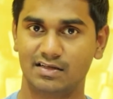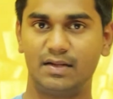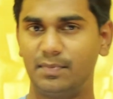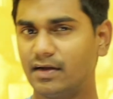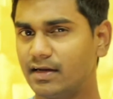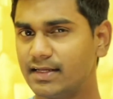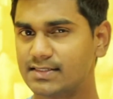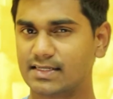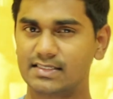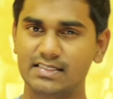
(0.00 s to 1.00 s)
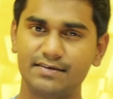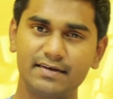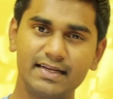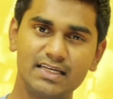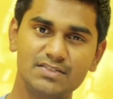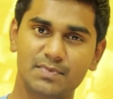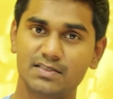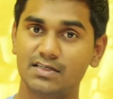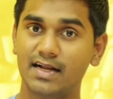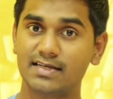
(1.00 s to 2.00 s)
Typically, sensitivity is
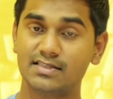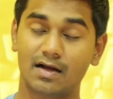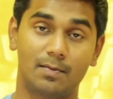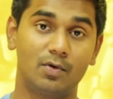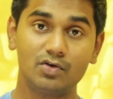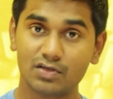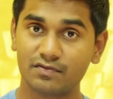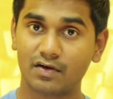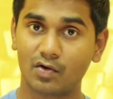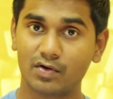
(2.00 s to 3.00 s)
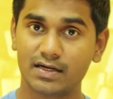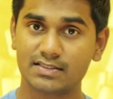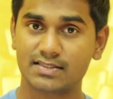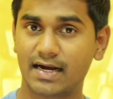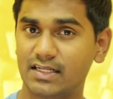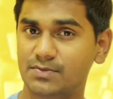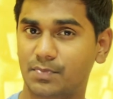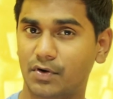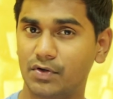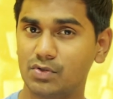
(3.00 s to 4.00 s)
measured as the amount of loudness that is
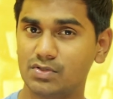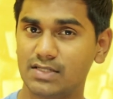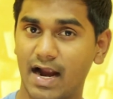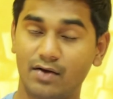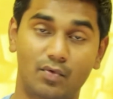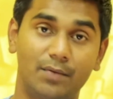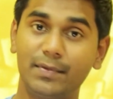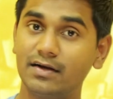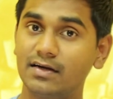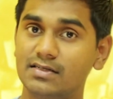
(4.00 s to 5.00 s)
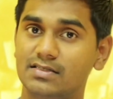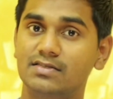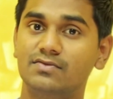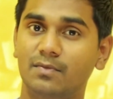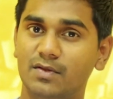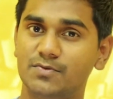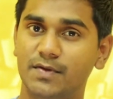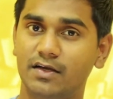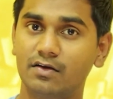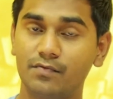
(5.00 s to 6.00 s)
produced at 1 meter distance from the
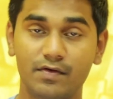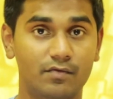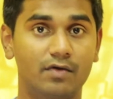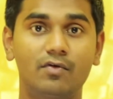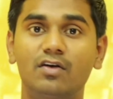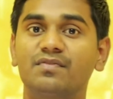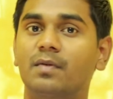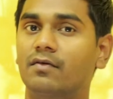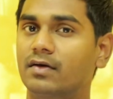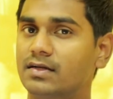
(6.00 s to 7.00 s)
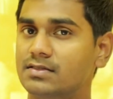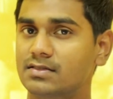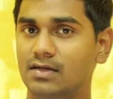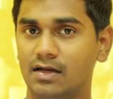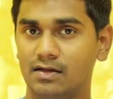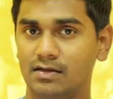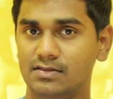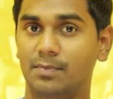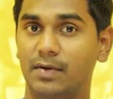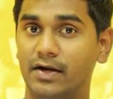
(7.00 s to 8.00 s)
speaker when 1 watt of power is
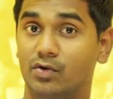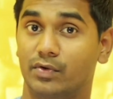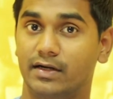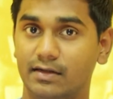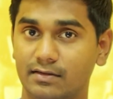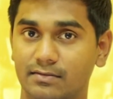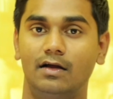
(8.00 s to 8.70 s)
supplied to it.